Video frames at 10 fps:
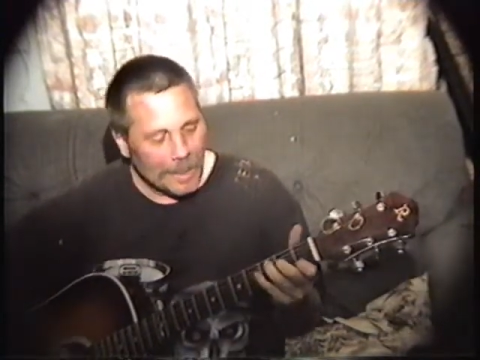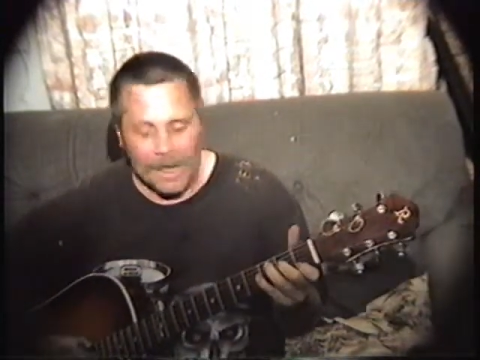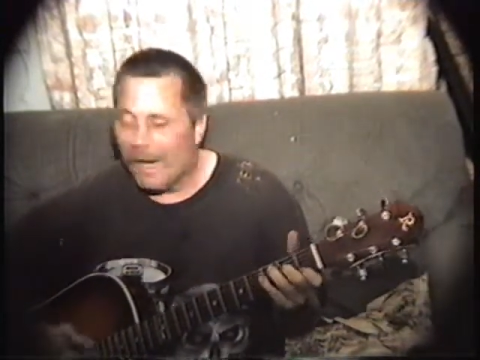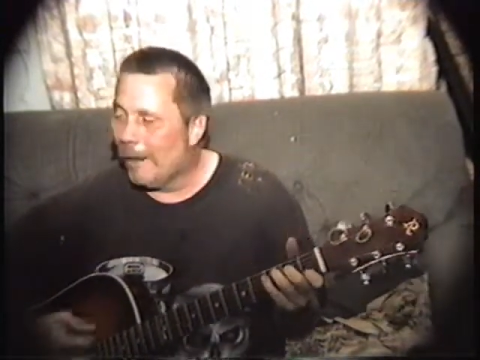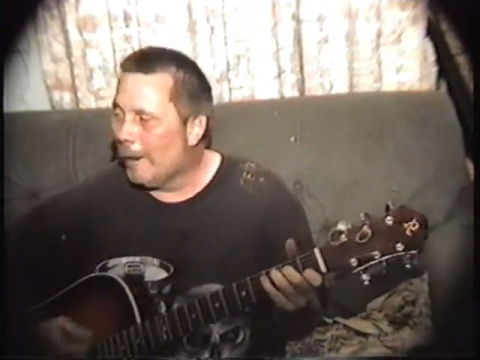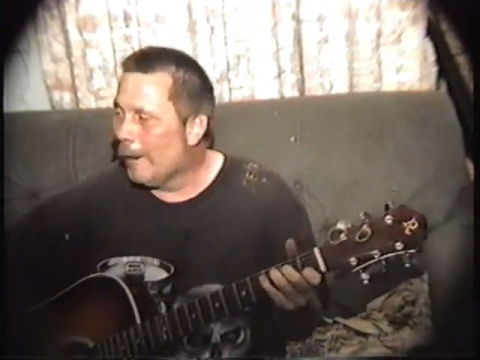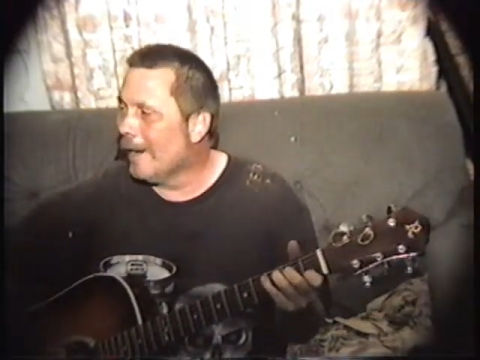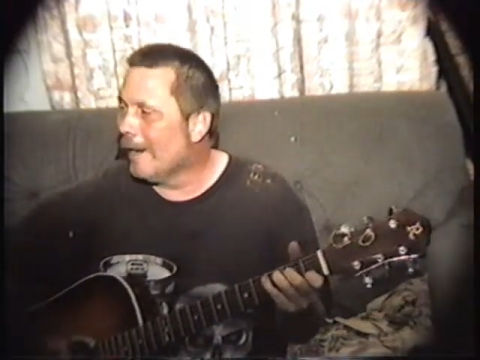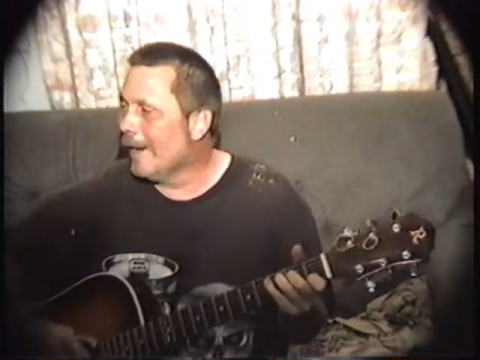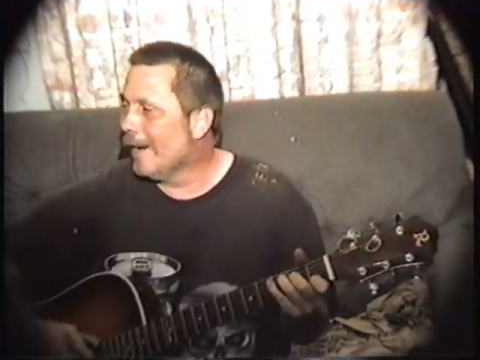
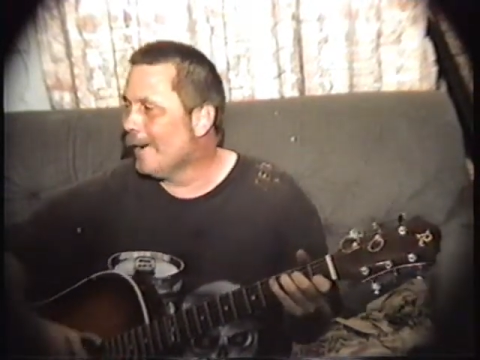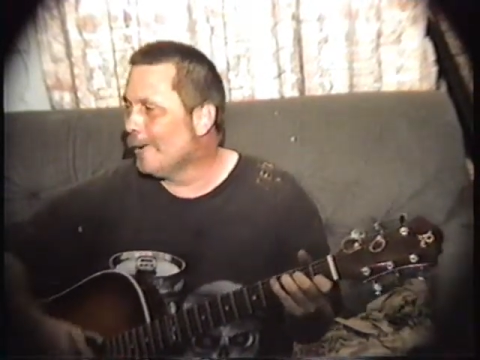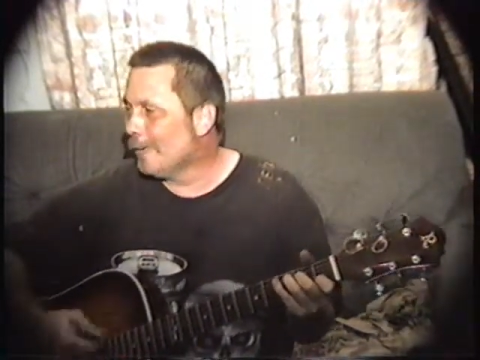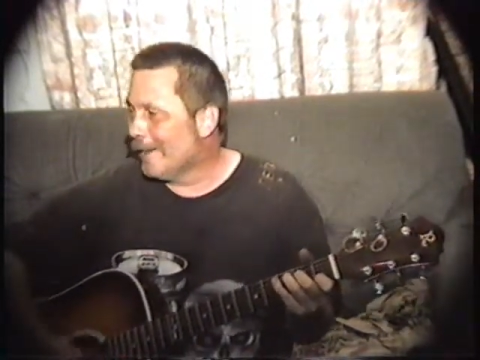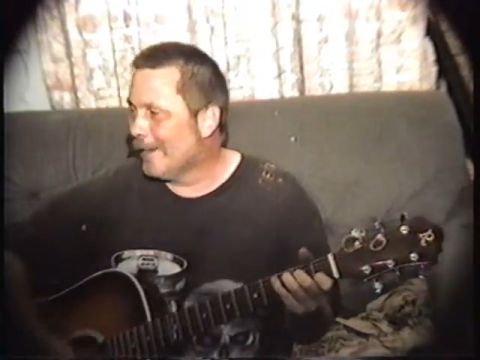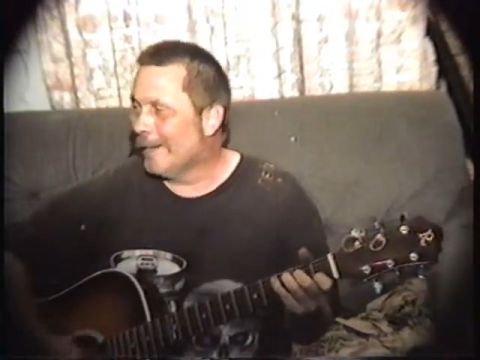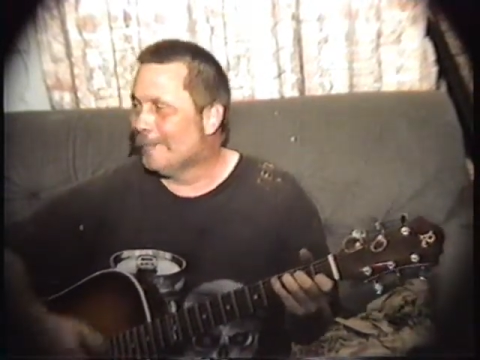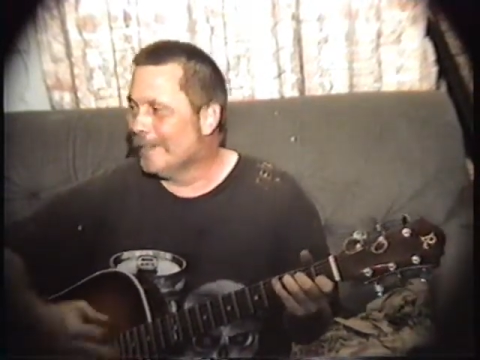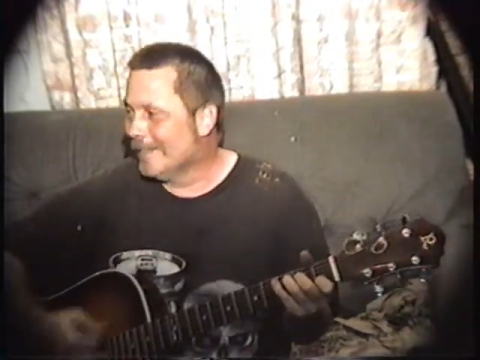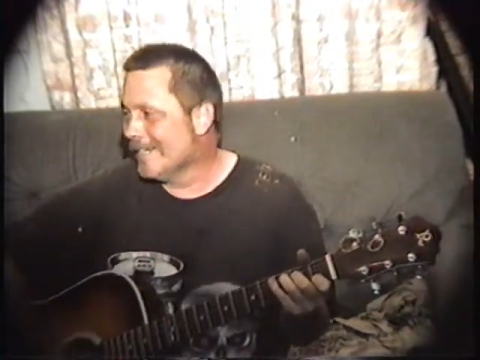I
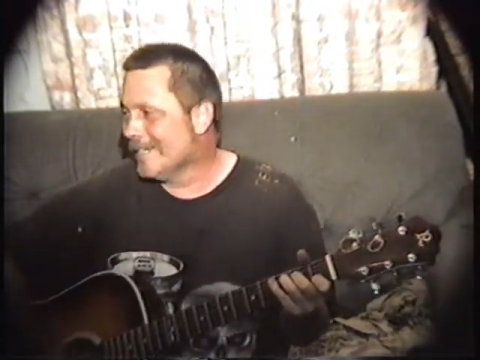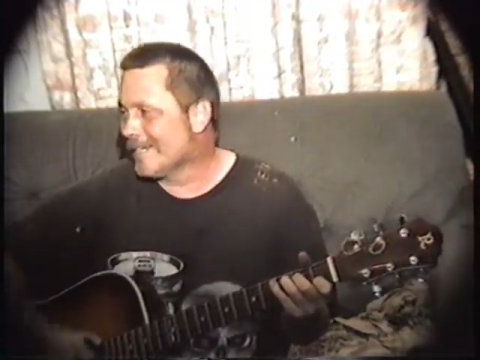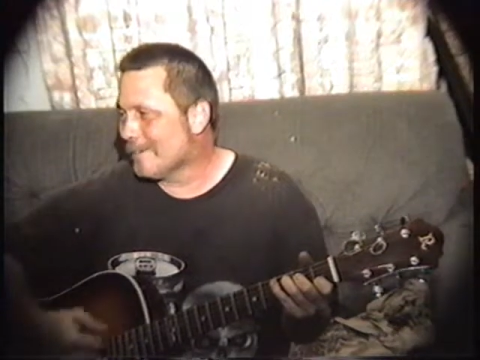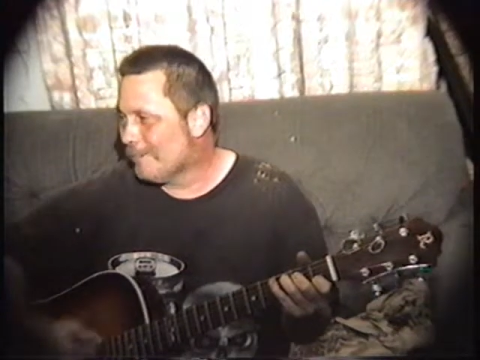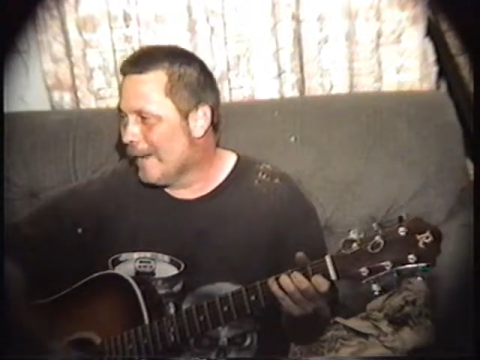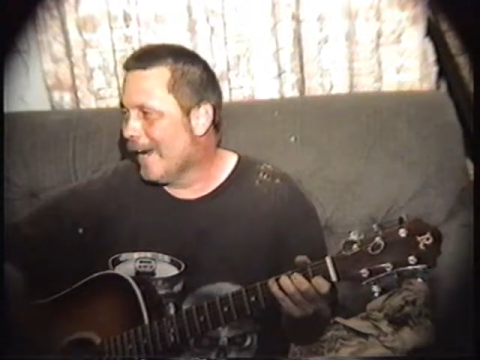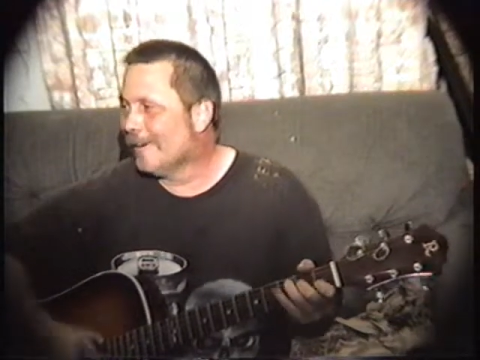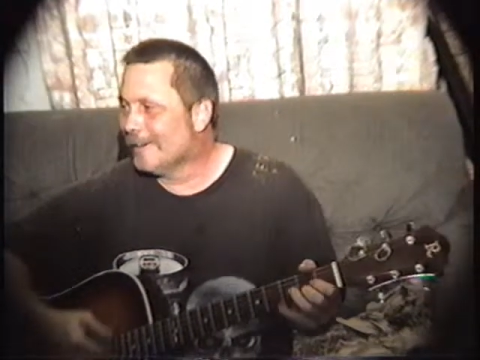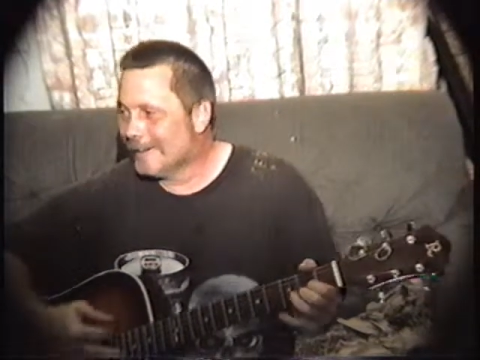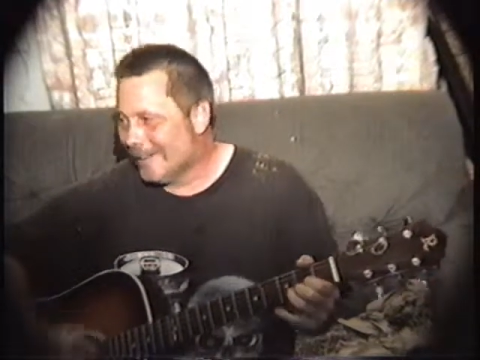reminisce
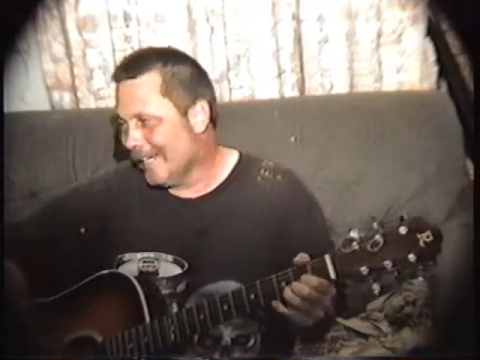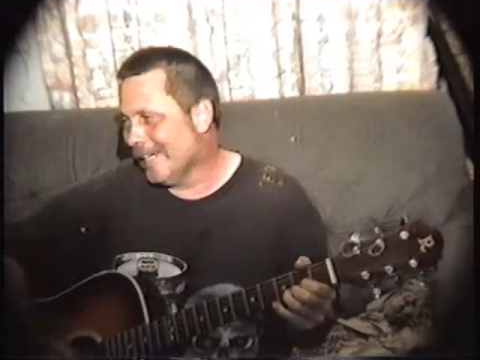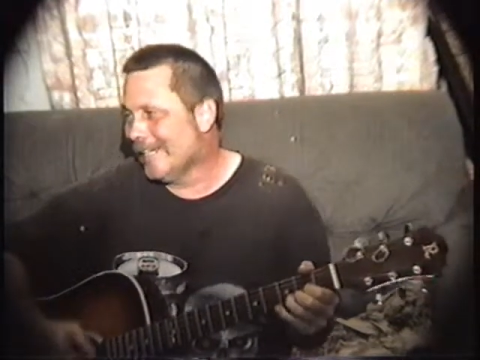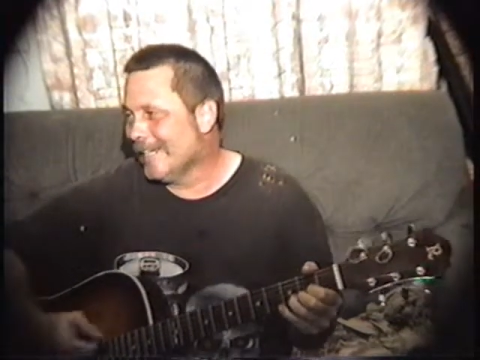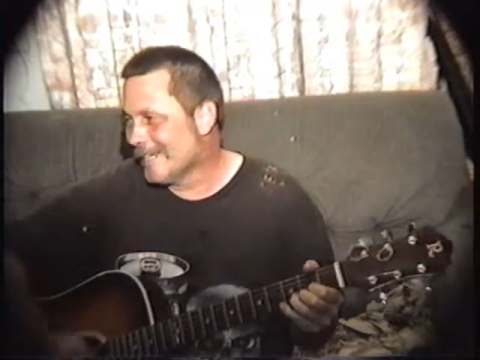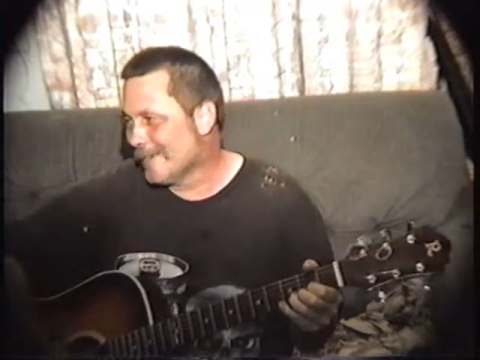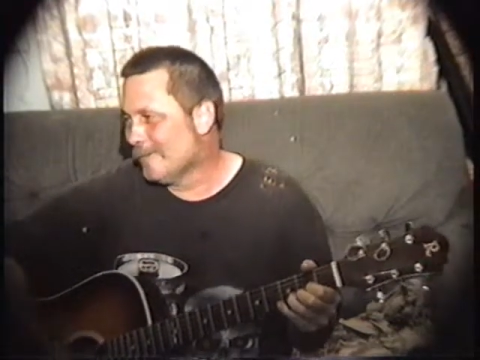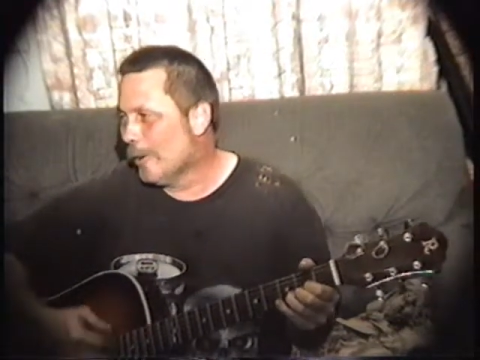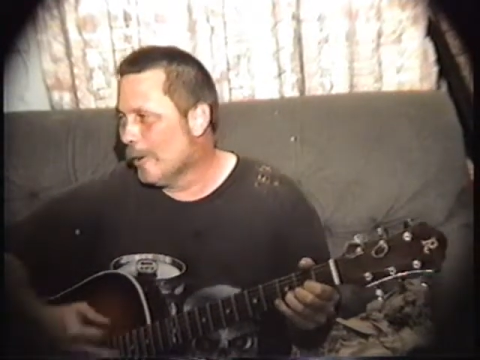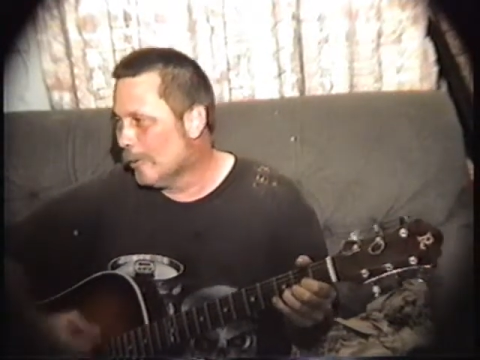about days
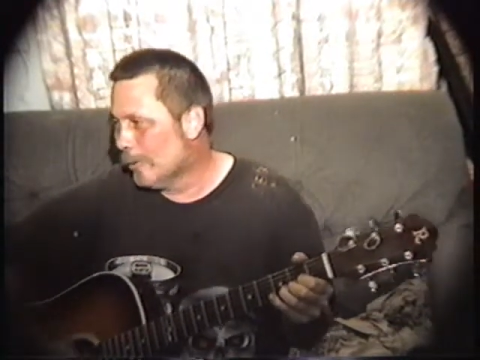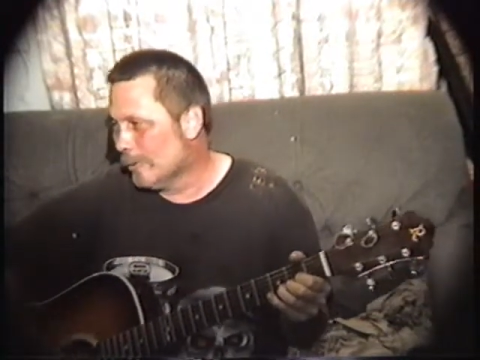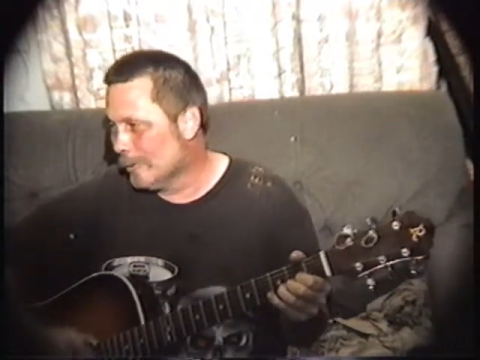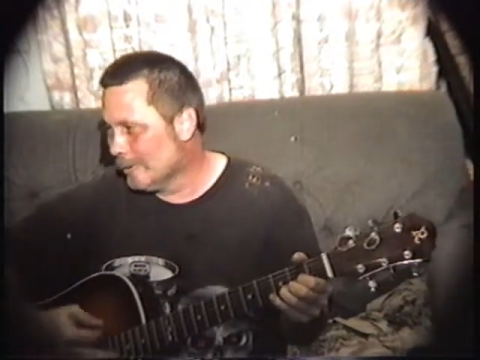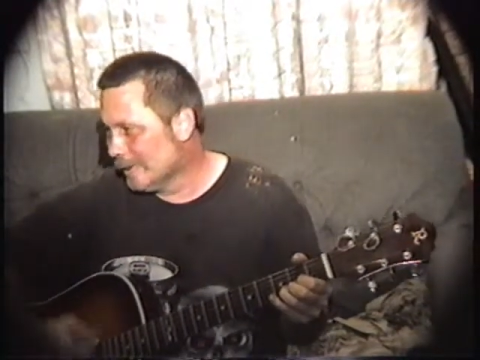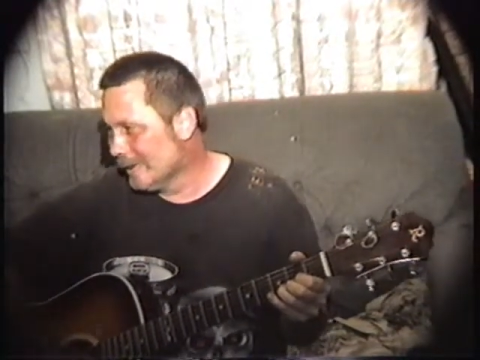of old.